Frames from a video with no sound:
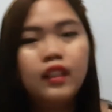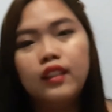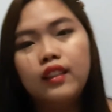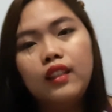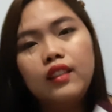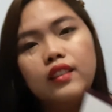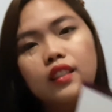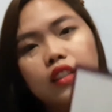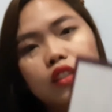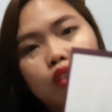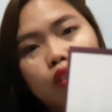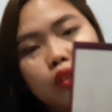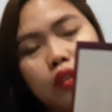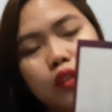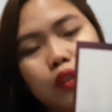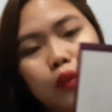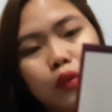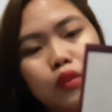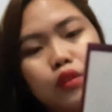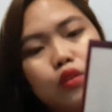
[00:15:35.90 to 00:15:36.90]
Is it
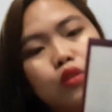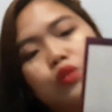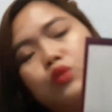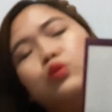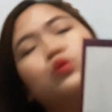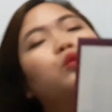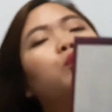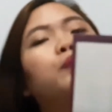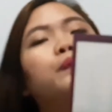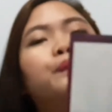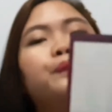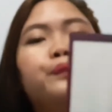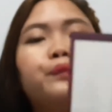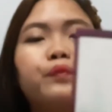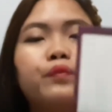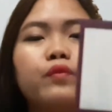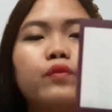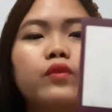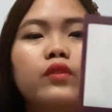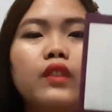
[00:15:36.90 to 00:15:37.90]
going to
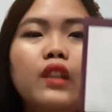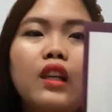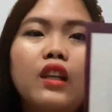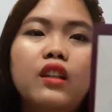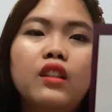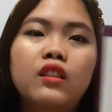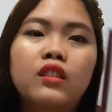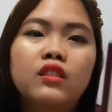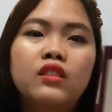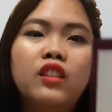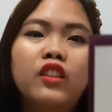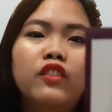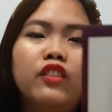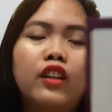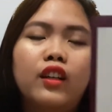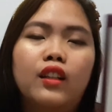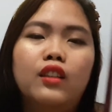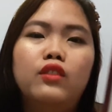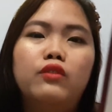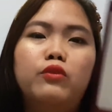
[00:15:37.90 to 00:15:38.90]

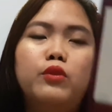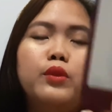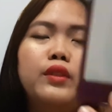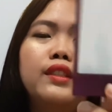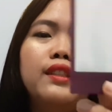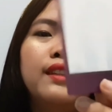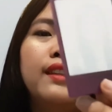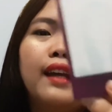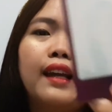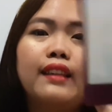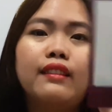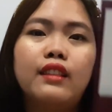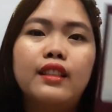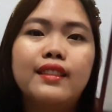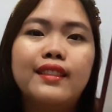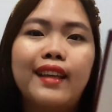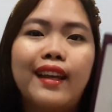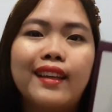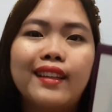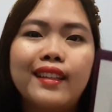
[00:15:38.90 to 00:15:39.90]
develop within 90
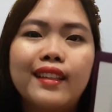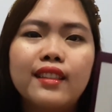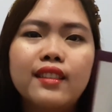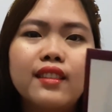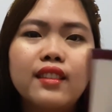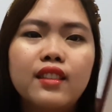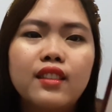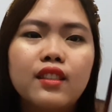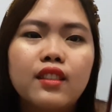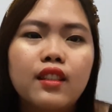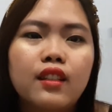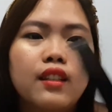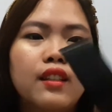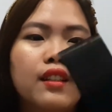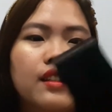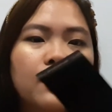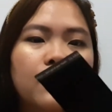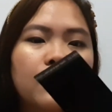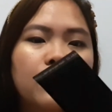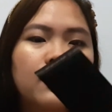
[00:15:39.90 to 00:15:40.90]
seconds?
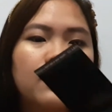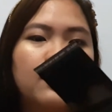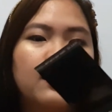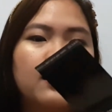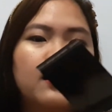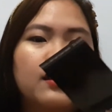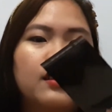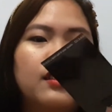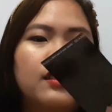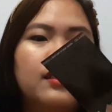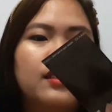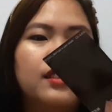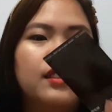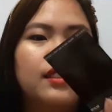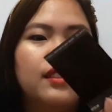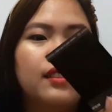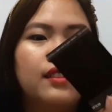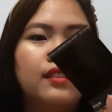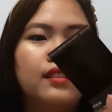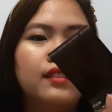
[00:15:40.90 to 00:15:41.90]

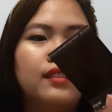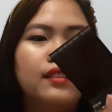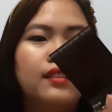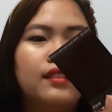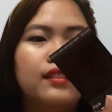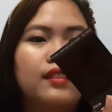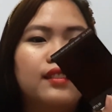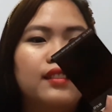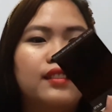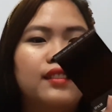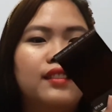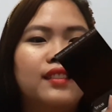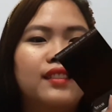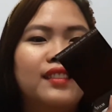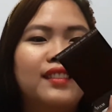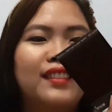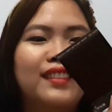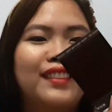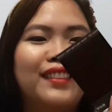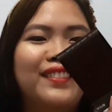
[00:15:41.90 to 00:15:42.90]
So,
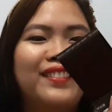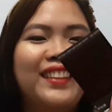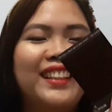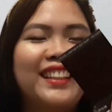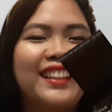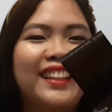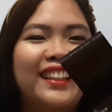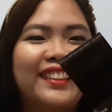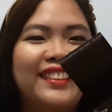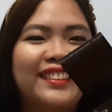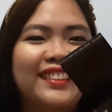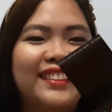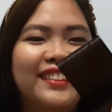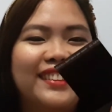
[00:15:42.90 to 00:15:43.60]
oh my god.